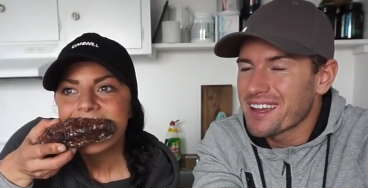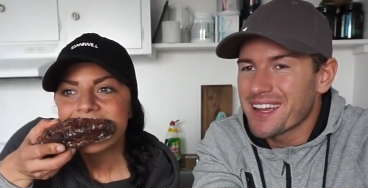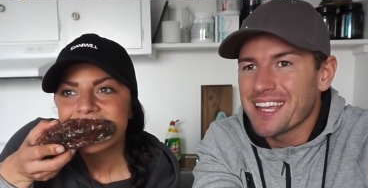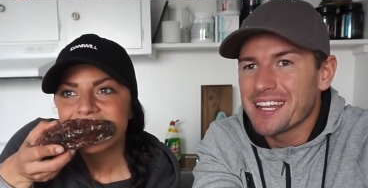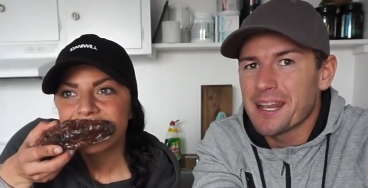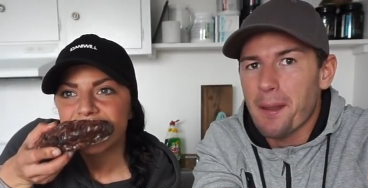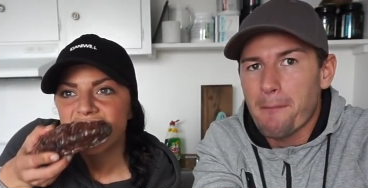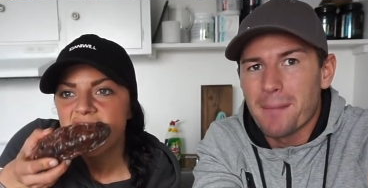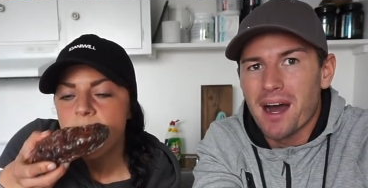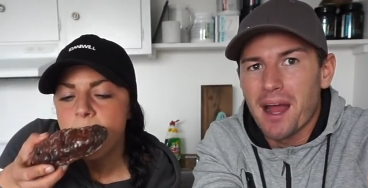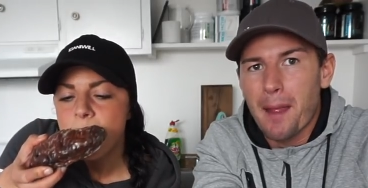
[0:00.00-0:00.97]
Speaker 1: in
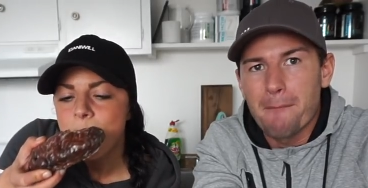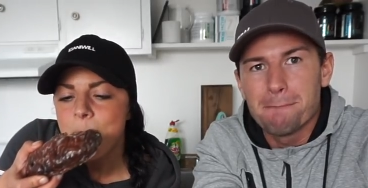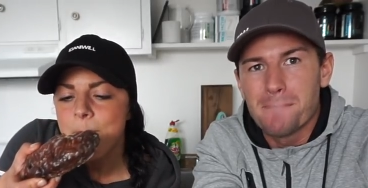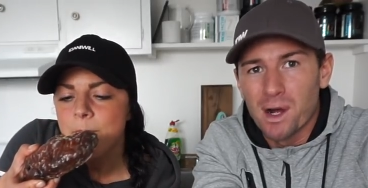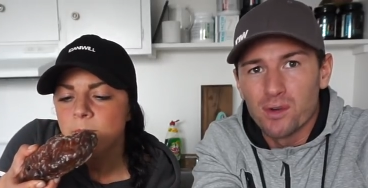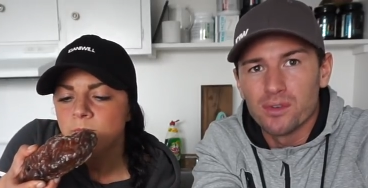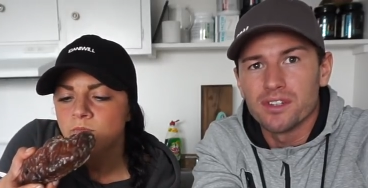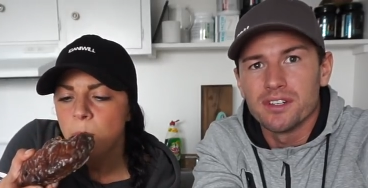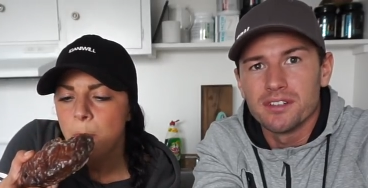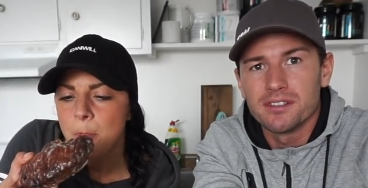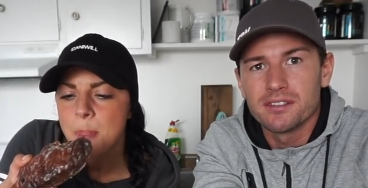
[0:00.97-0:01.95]
my bone.
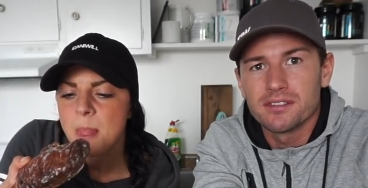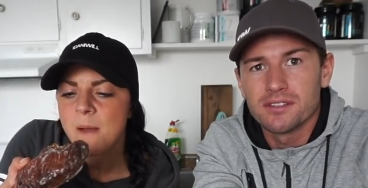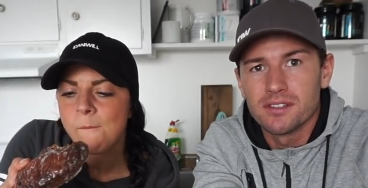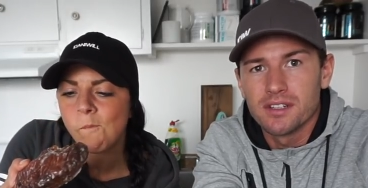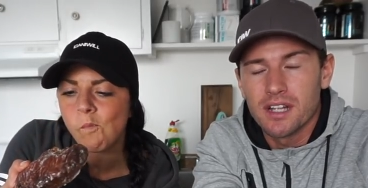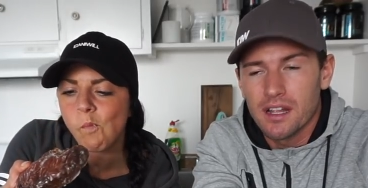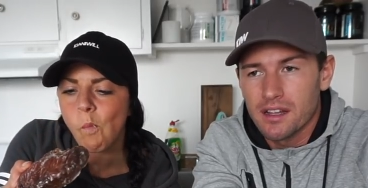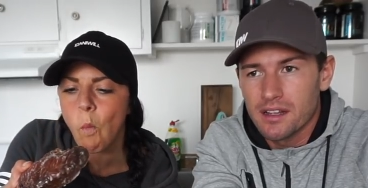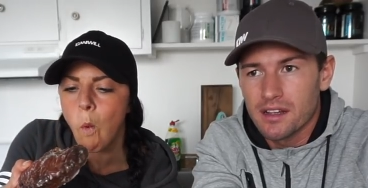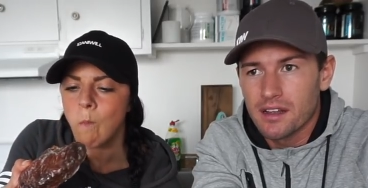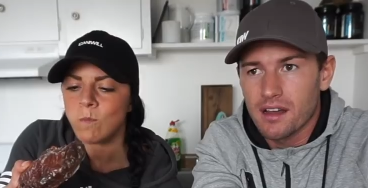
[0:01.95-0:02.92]

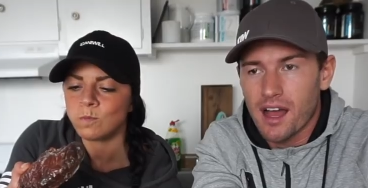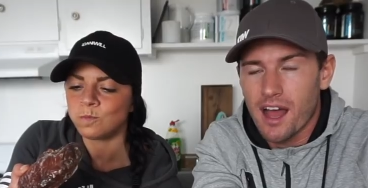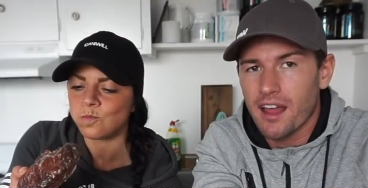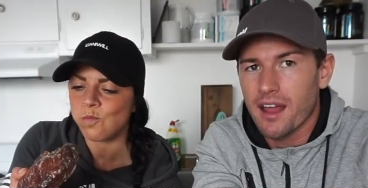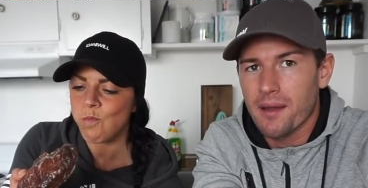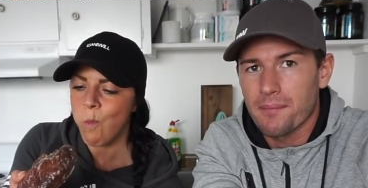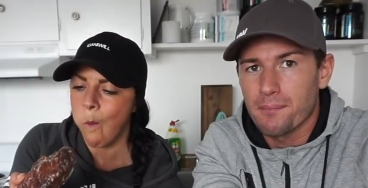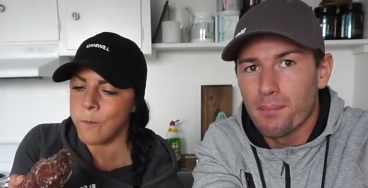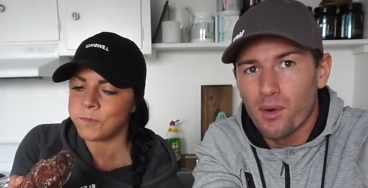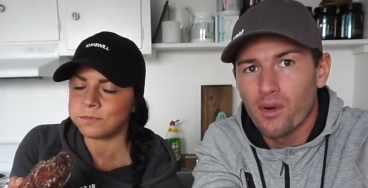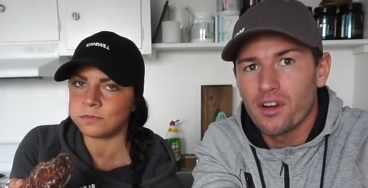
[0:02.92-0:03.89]
I am
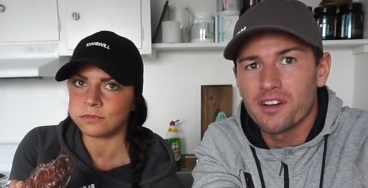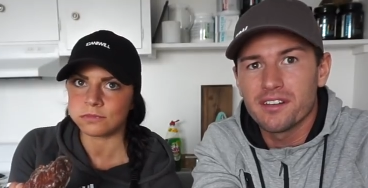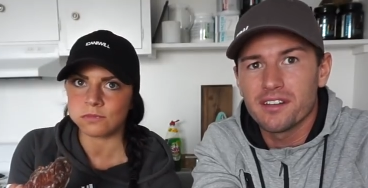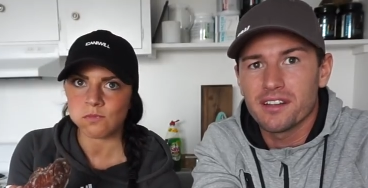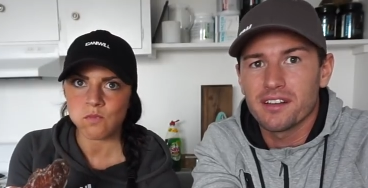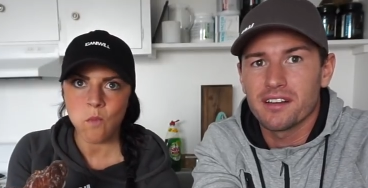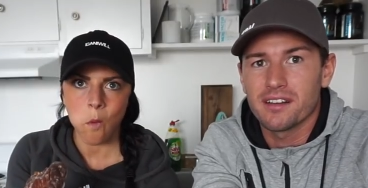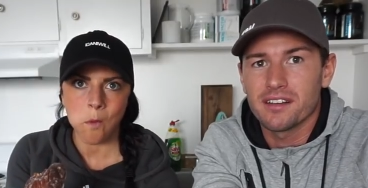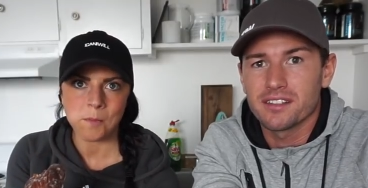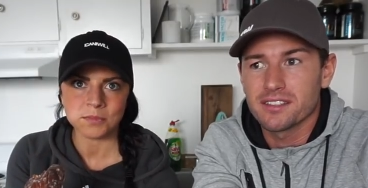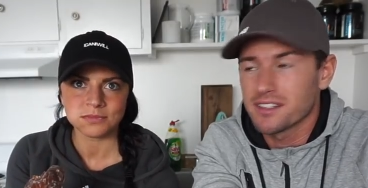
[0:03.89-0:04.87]
born
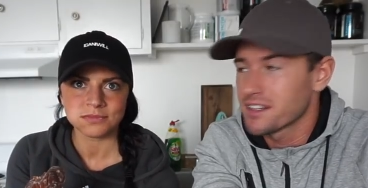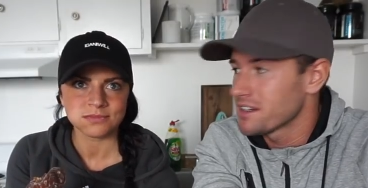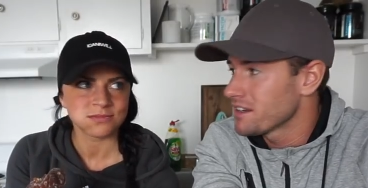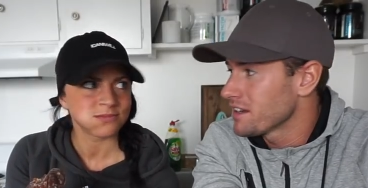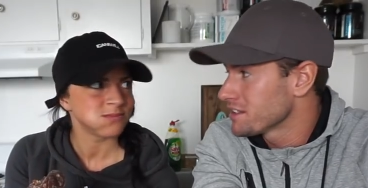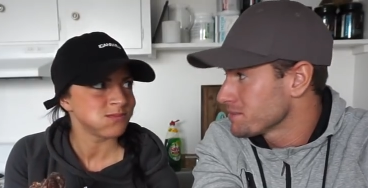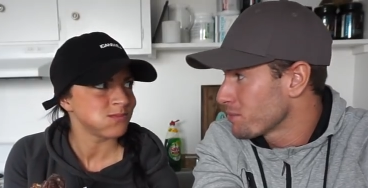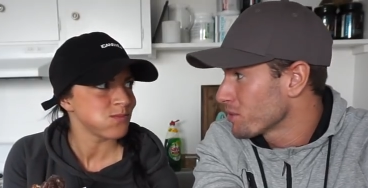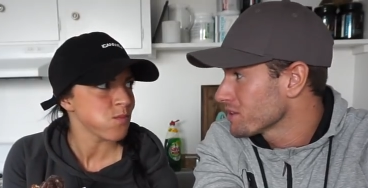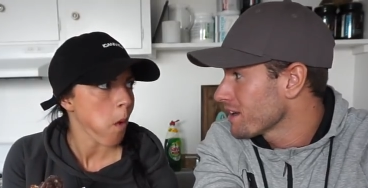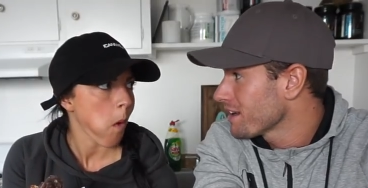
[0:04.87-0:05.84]
a
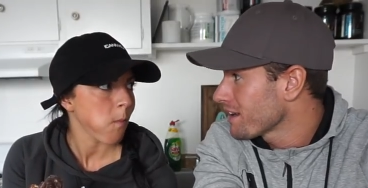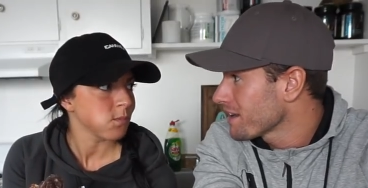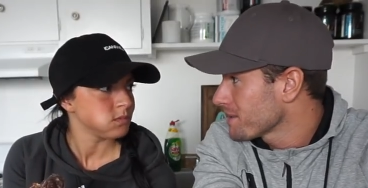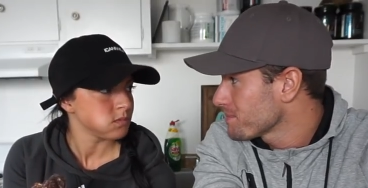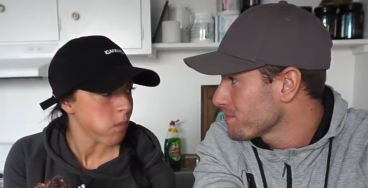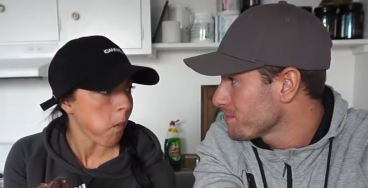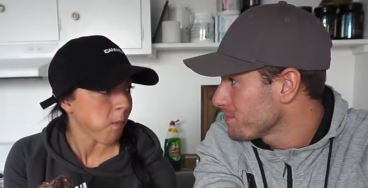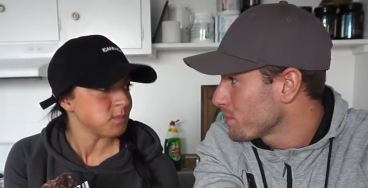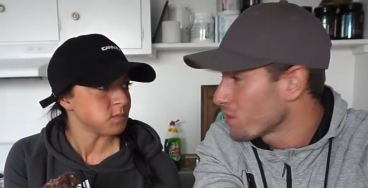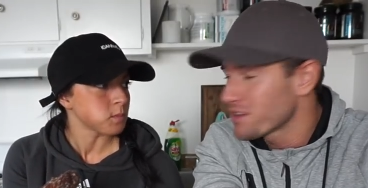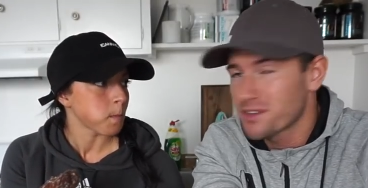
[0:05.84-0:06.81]
sport. I am
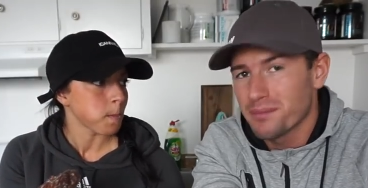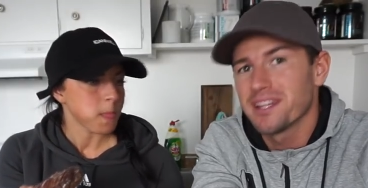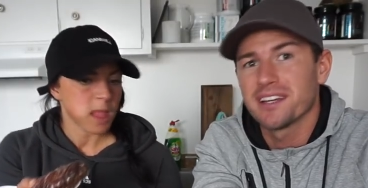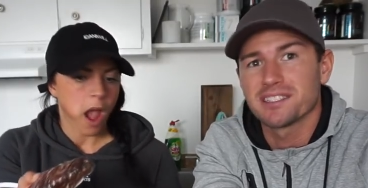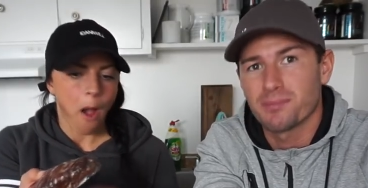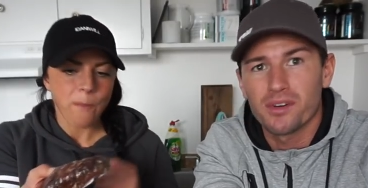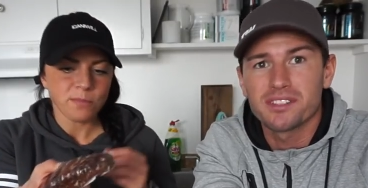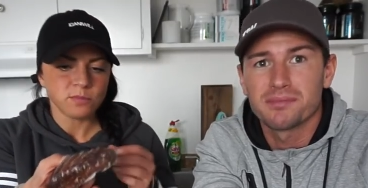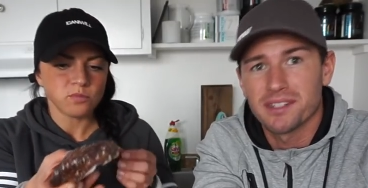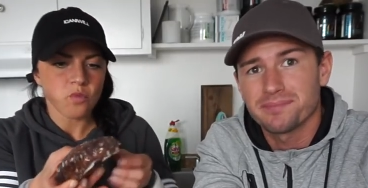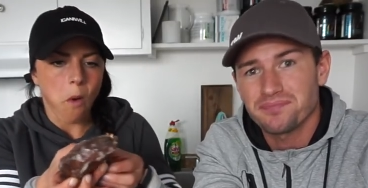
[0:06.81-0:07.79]
born to be a
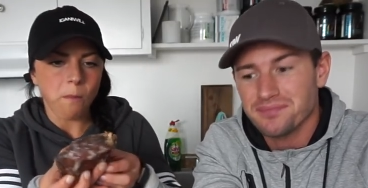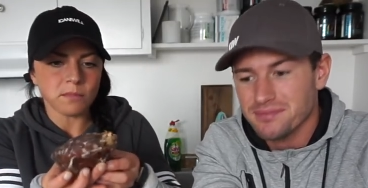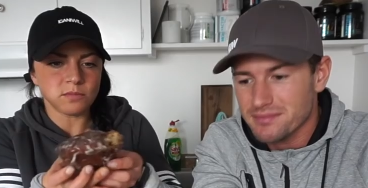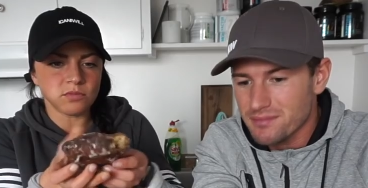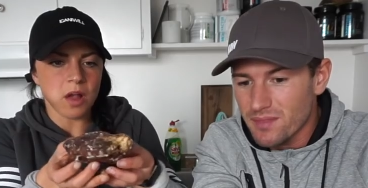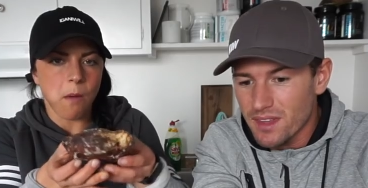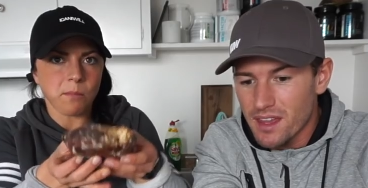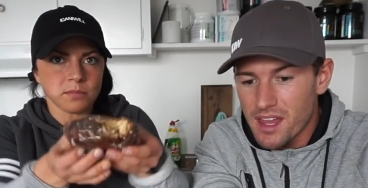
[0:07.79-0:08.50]
sportsman. Yeah.